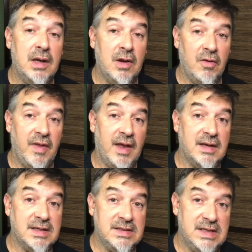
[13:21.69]
during that
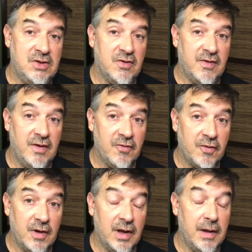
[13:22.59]
technique, just
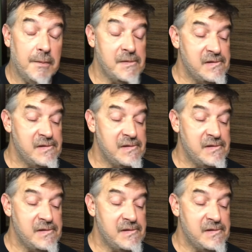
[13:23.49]
instantly.